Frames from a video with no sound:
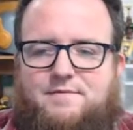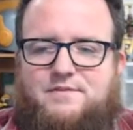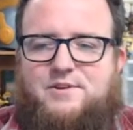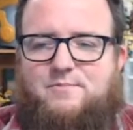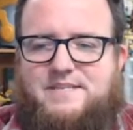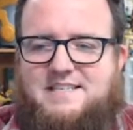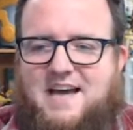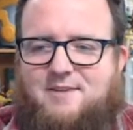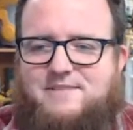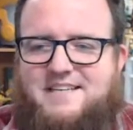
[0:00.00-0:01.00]
Fazoom
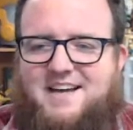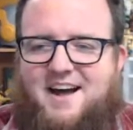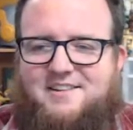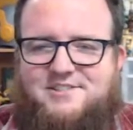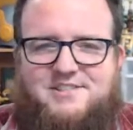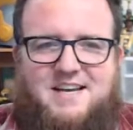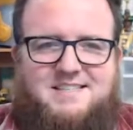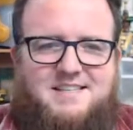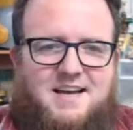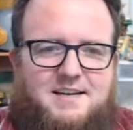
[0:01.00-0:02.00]
says, I was in college in
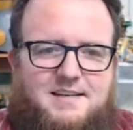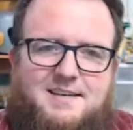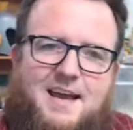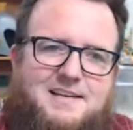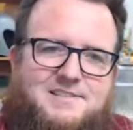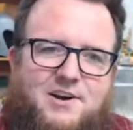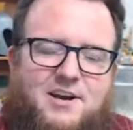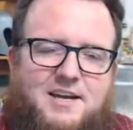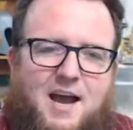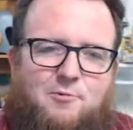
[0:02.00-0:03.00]
1990. Yeah,
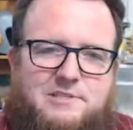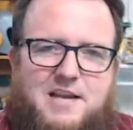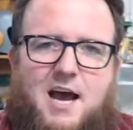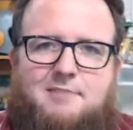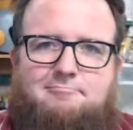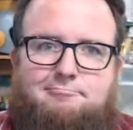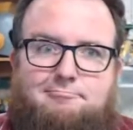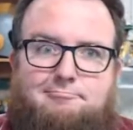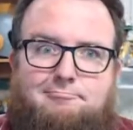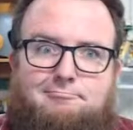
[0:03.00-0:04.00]
sorry, I was not.
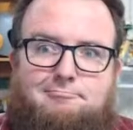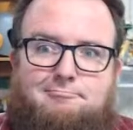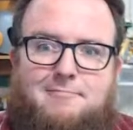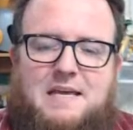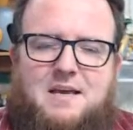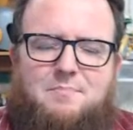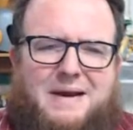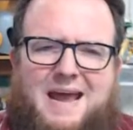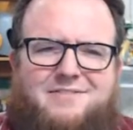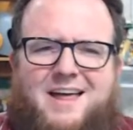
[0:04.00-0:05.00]

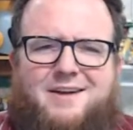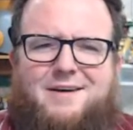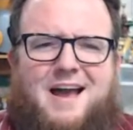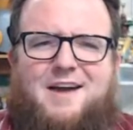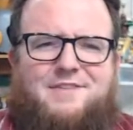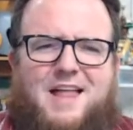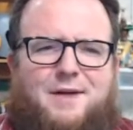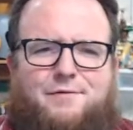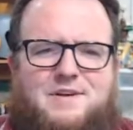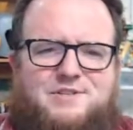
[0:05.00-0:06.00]
But I have a
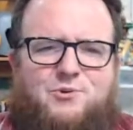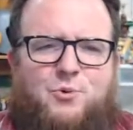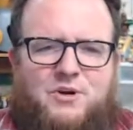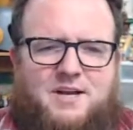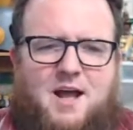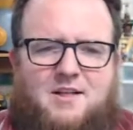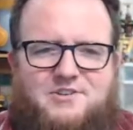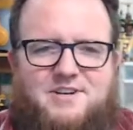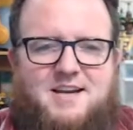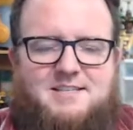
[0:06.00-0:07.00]
lot of friends who were in
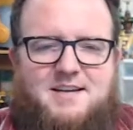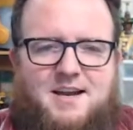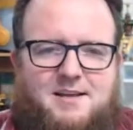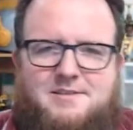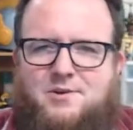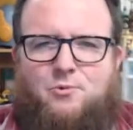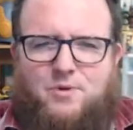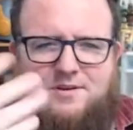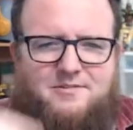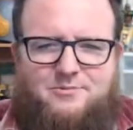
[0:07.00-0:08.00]
college in 1990, so
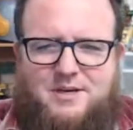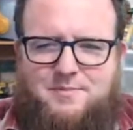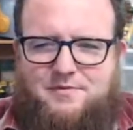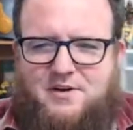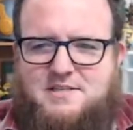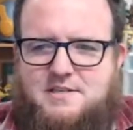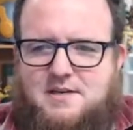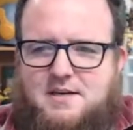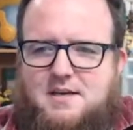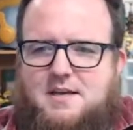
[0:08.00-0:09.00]
we can be friends.
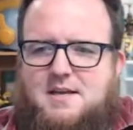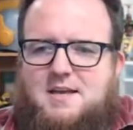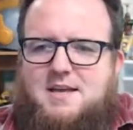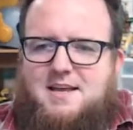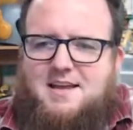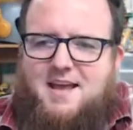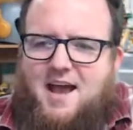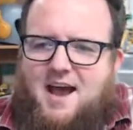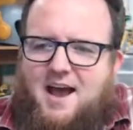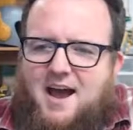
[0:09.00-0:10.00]

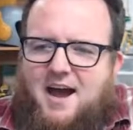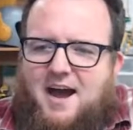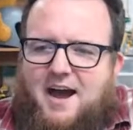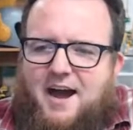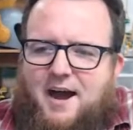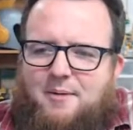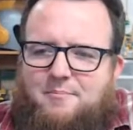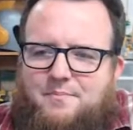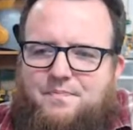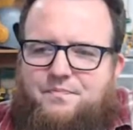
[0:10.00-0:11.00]

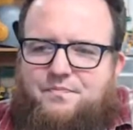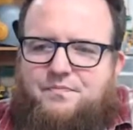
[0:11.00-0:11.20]
And